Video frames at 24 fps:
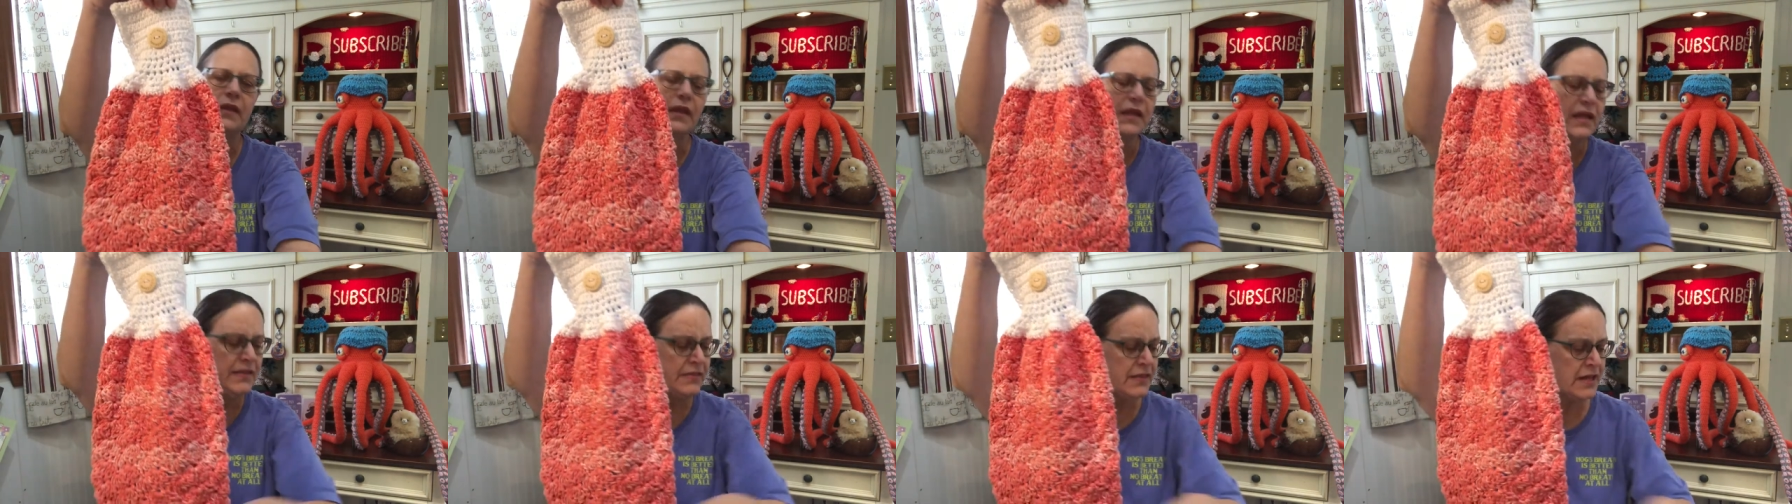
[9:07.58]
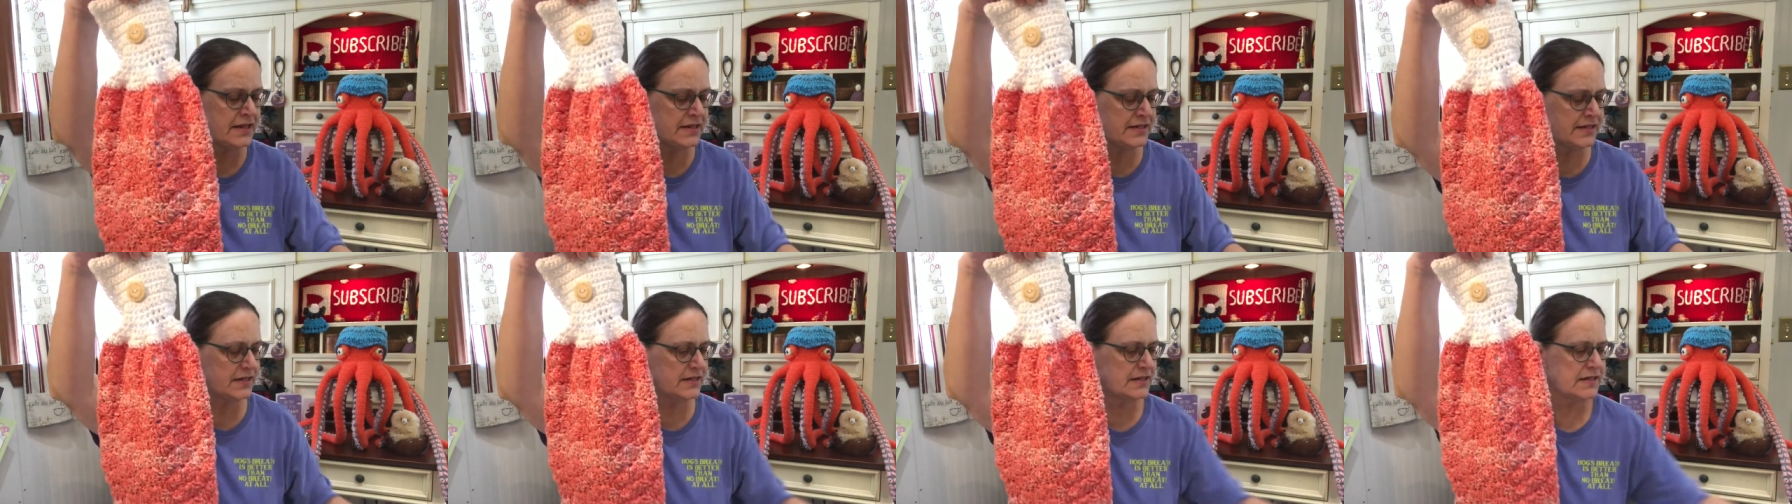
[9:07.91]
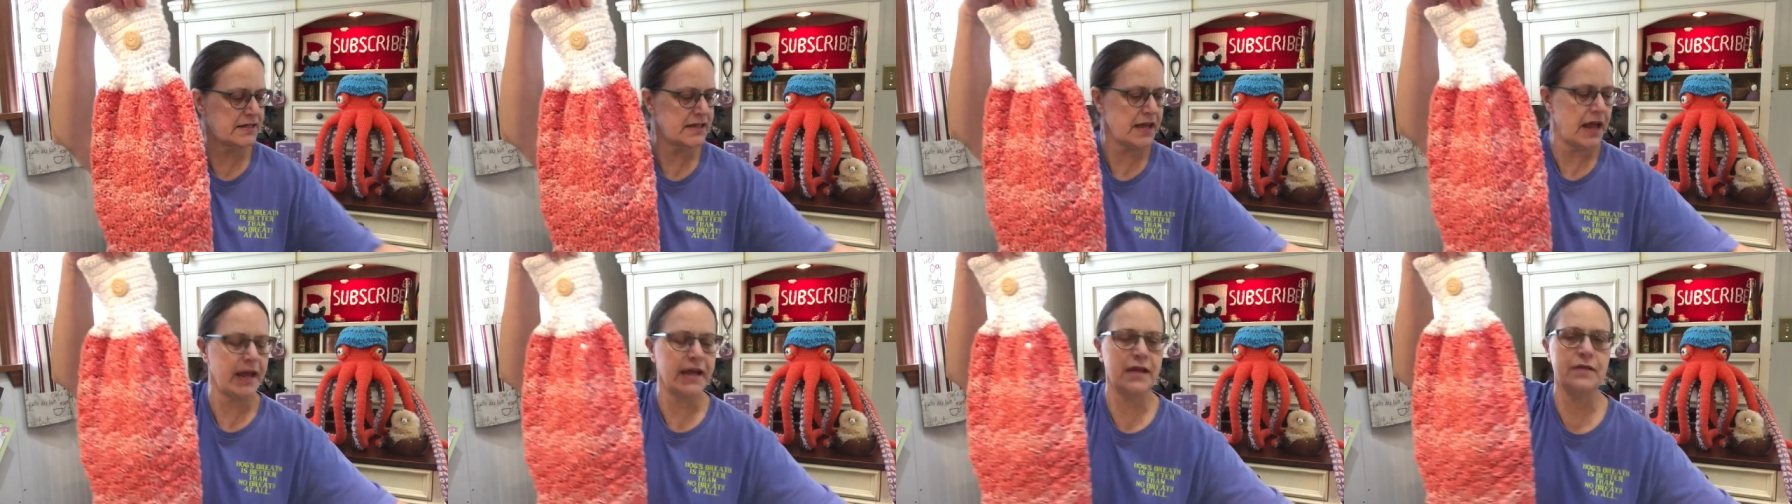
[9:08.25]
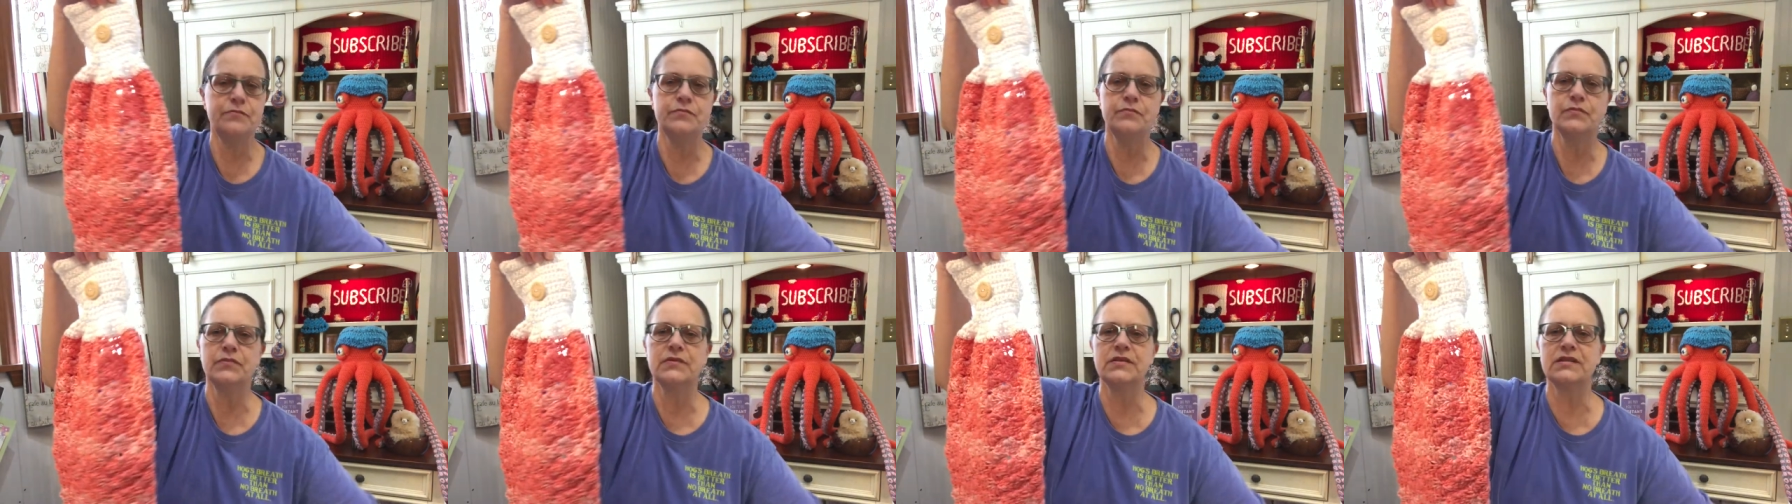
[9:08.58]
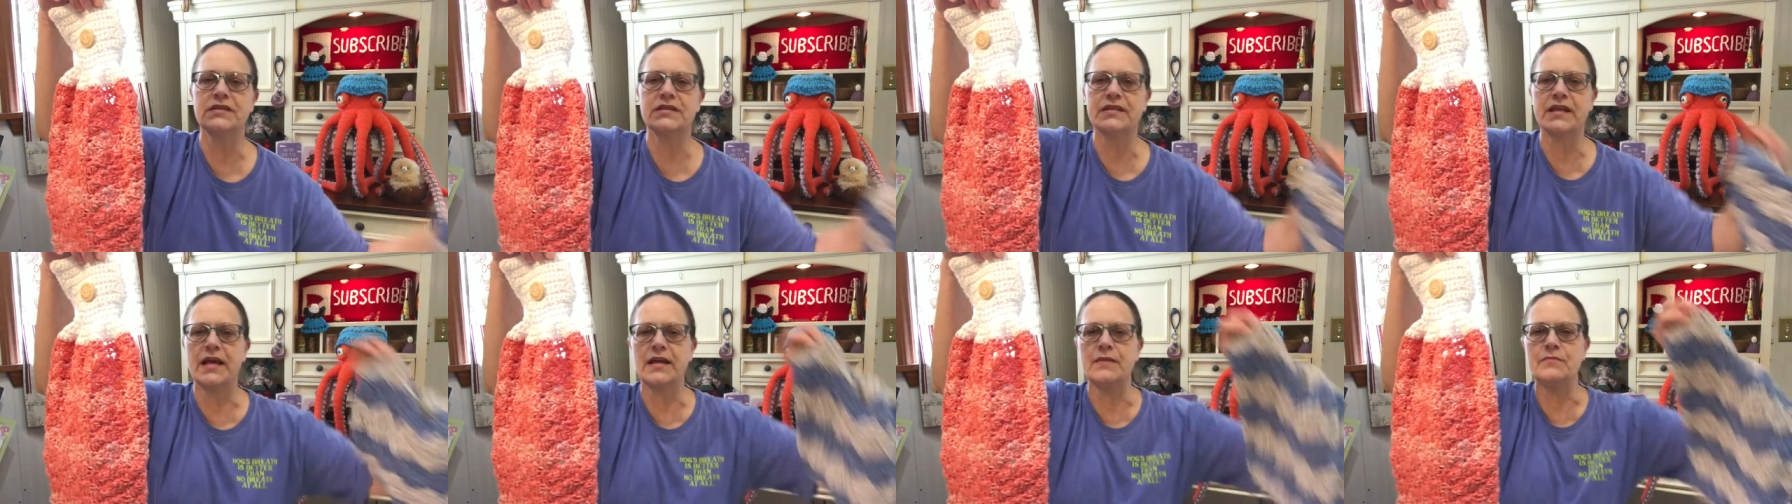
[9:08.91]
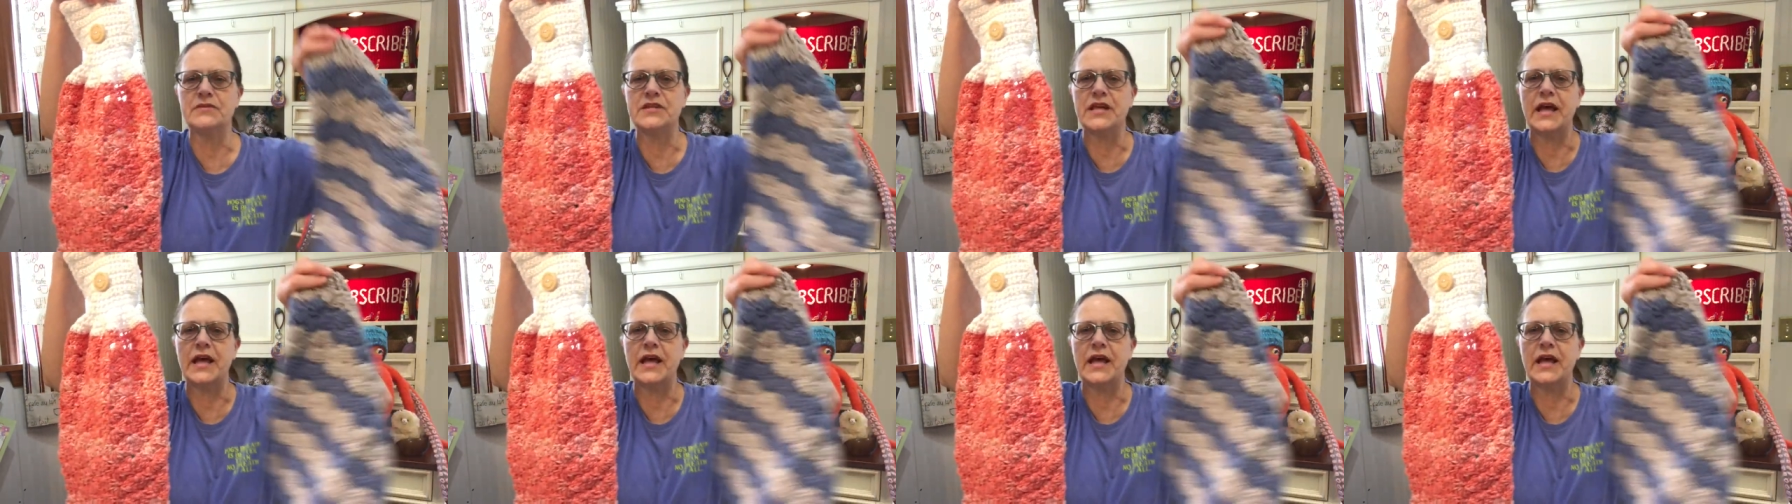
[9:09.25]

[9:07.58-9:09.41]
And that's the same, the same